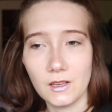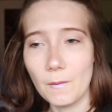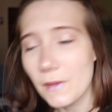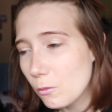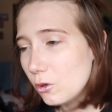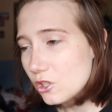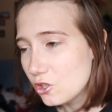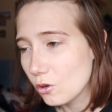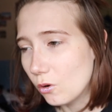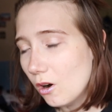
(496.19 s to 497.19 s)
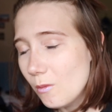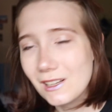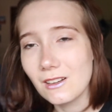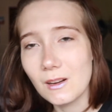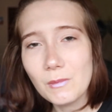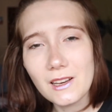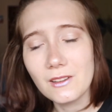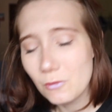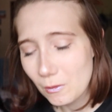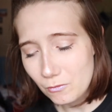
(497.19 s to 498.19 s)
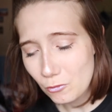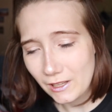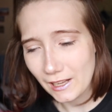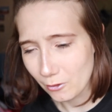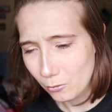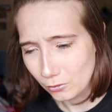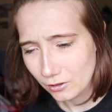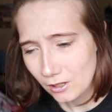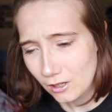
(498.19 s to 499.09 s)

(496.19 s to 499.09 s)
I'm not really sure. Oh my god, I'm really getting old.